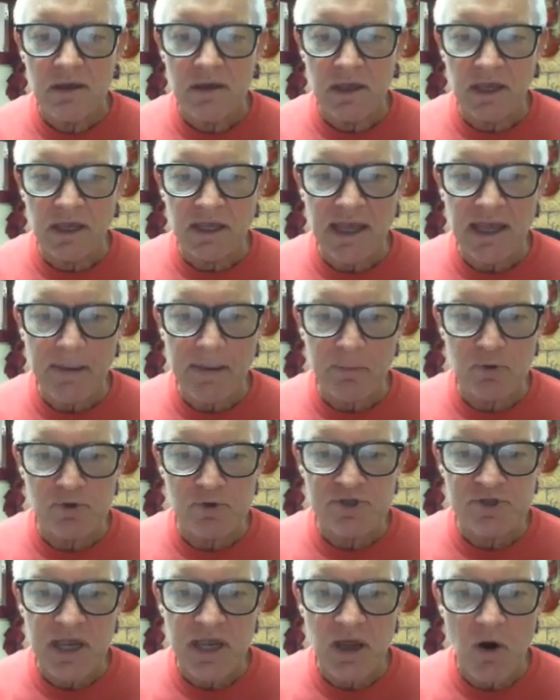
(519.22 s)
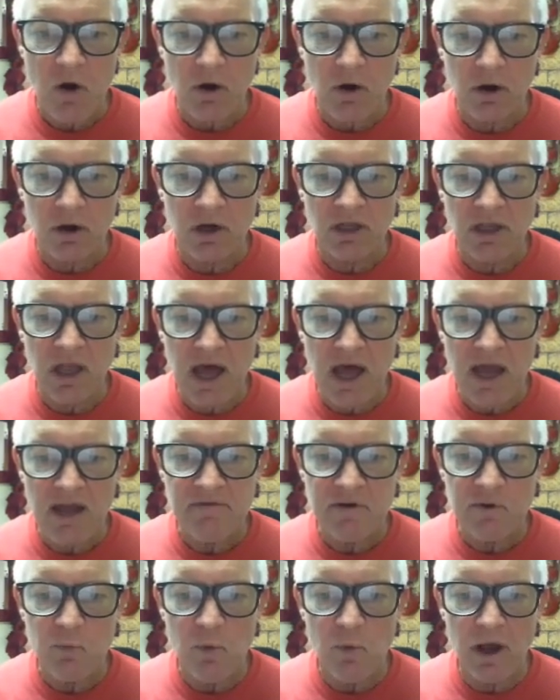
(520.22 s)
In capitals, they are
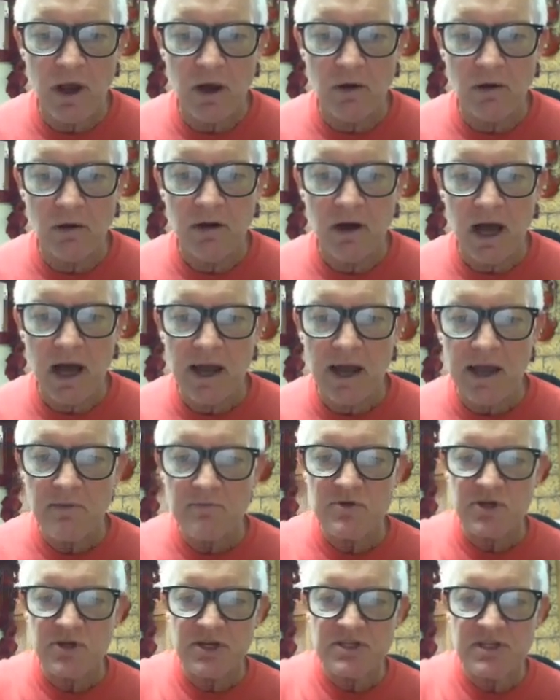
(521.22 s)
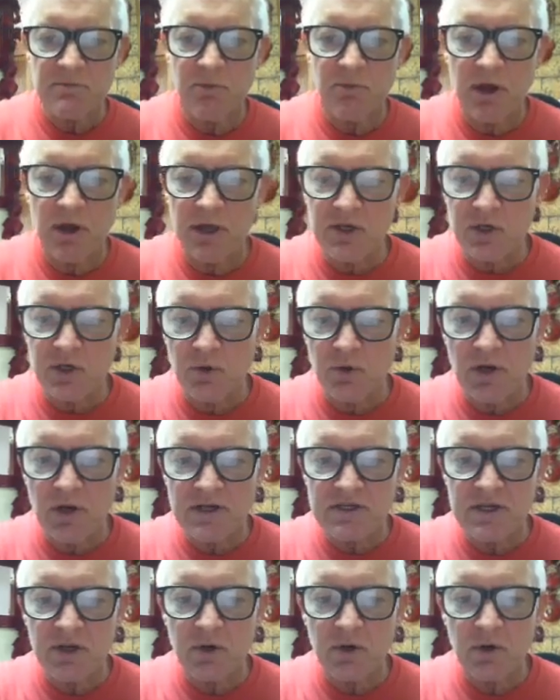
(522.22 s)
alive and well. I am Jesse Blenn,
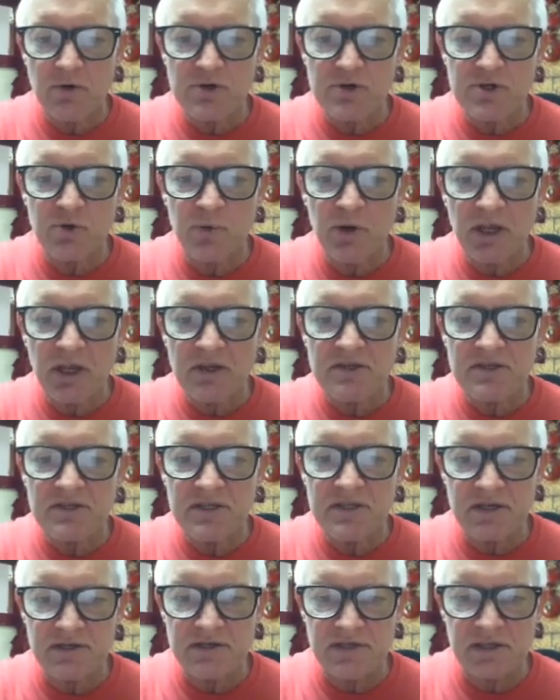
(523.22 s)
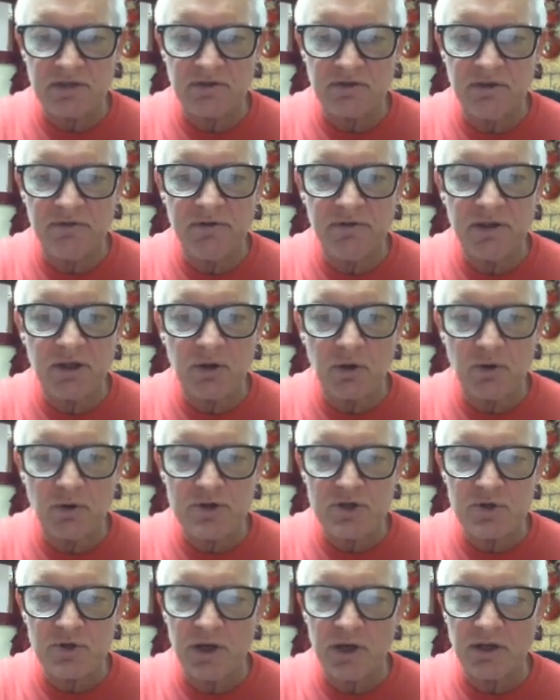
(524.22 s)
U.S. and Costa Rican citizen living in
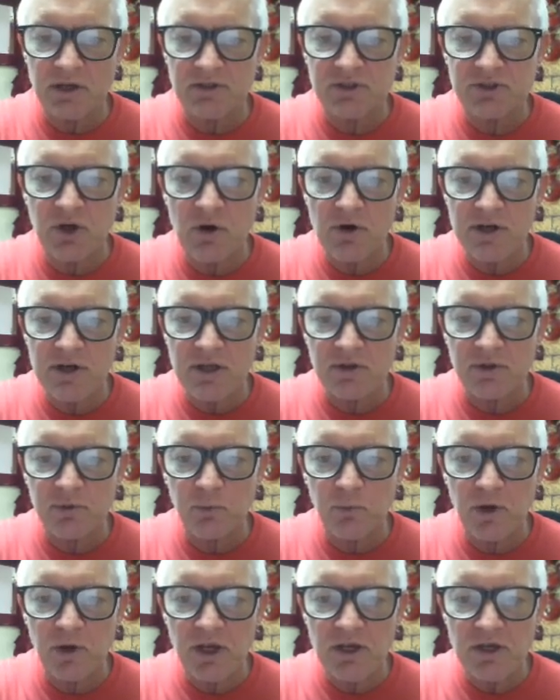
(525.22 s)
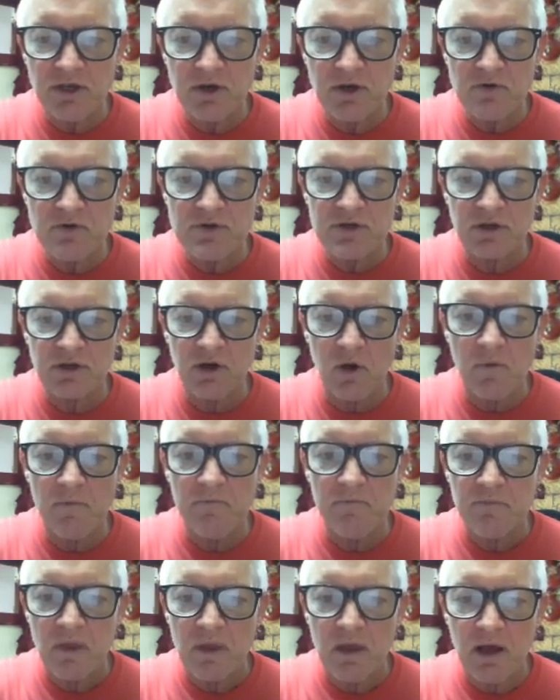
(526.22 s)
Costa Rica. Starting 3 years ago,
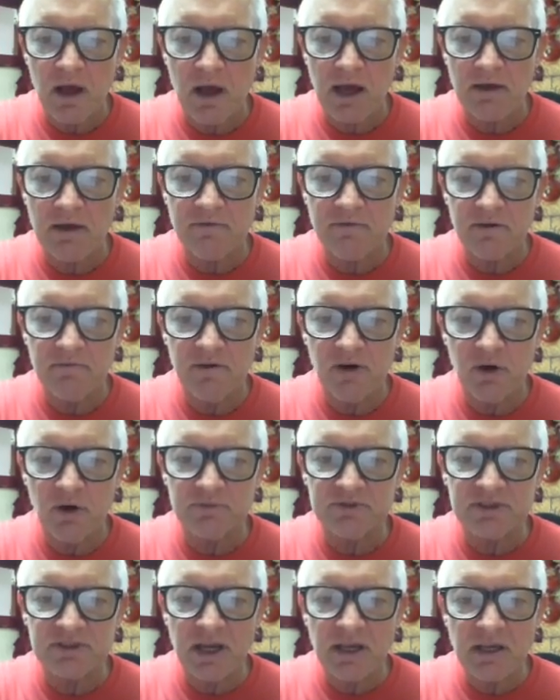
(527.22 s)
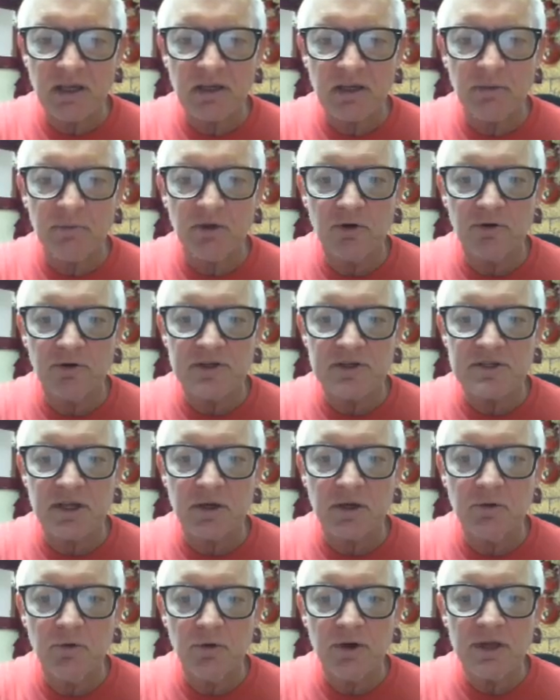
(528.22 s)
I have developed psychic abilities,
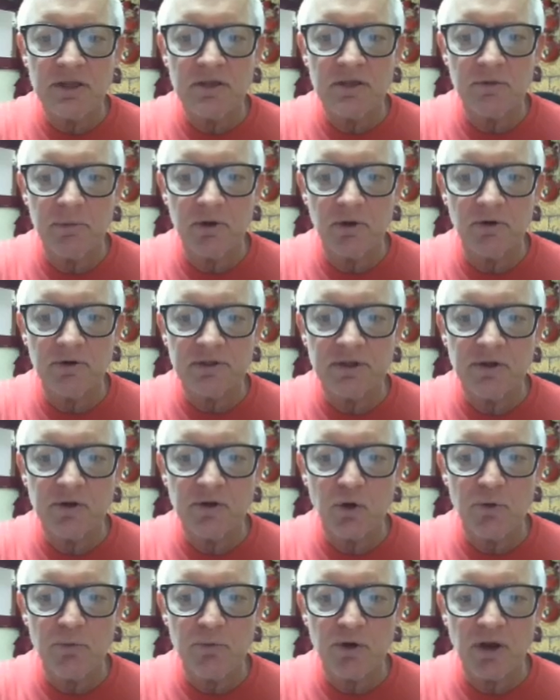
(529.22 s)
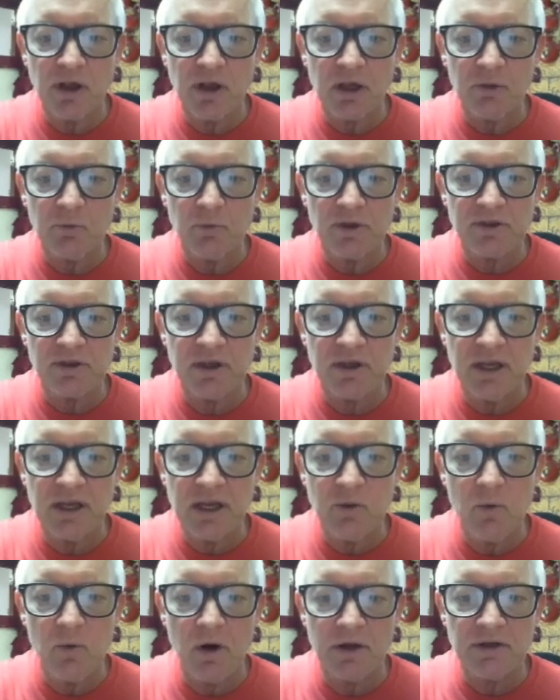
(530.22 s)
including the ability to communicate with
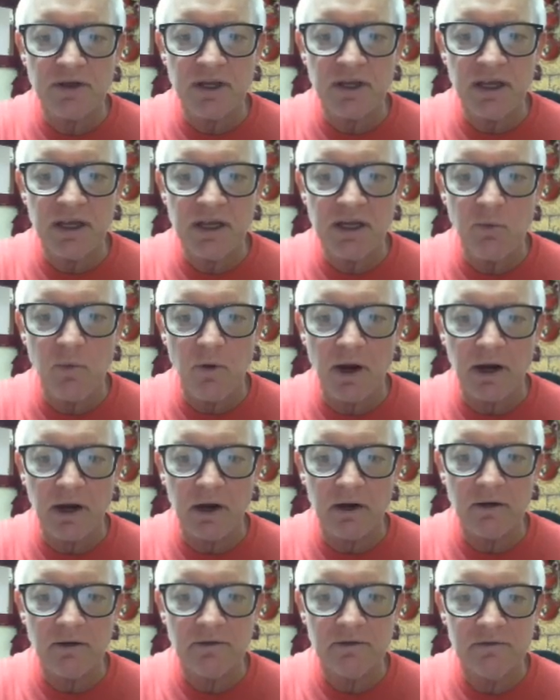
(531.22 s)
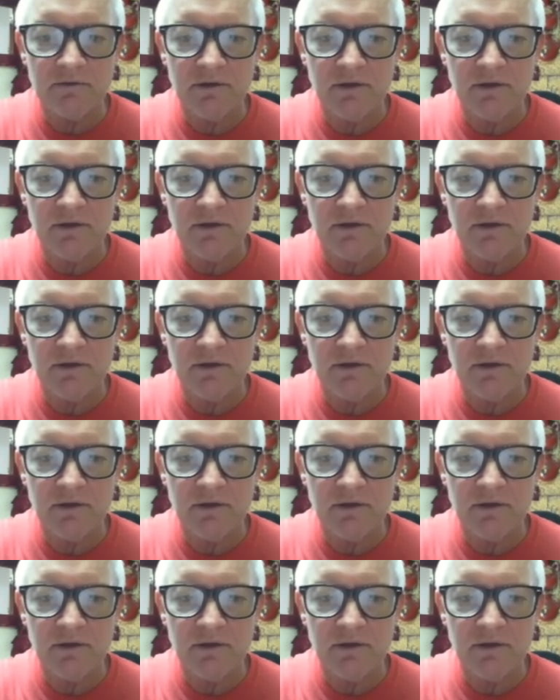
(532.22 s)
anyone, anywhere,